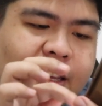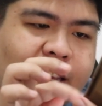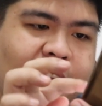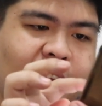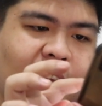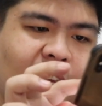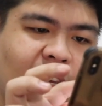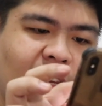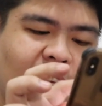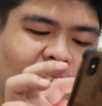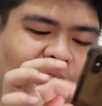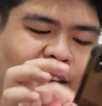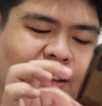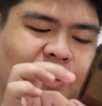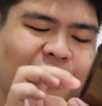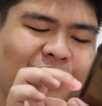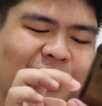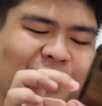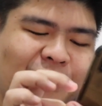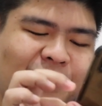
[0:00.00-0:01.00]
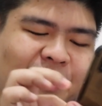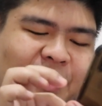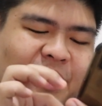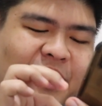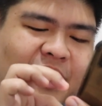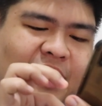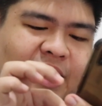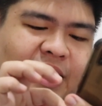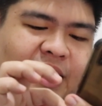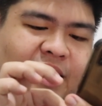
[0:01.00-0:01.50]
Hey, Feb
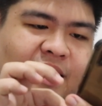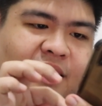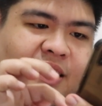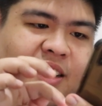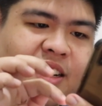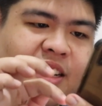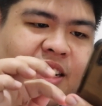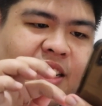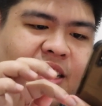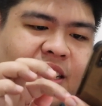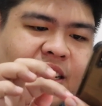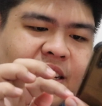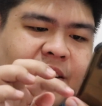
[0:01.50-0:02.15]
30 done.